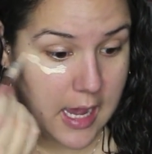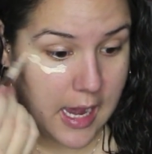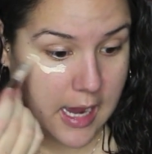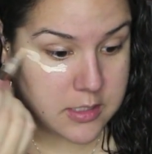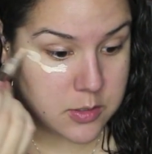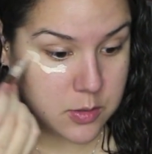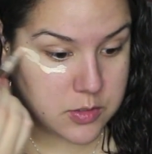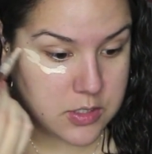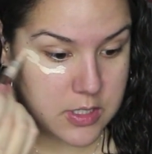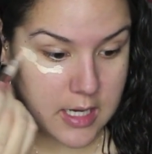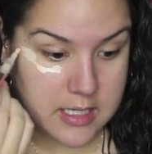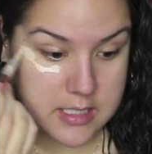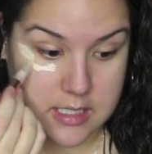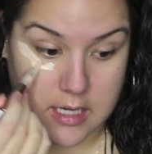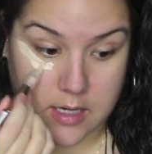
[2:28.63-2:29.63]
I told you
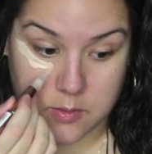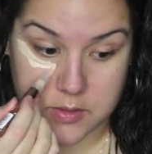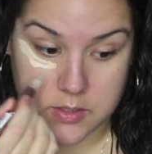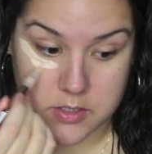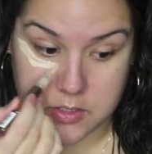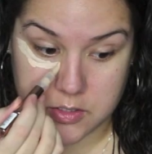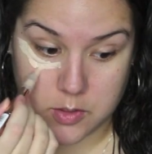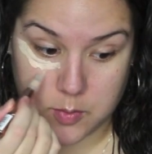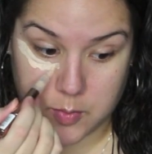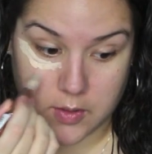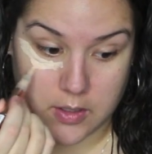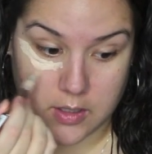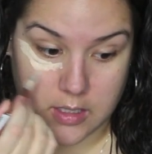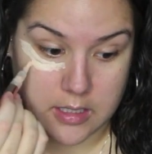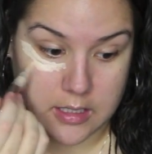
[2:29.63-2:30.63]
guys that it was super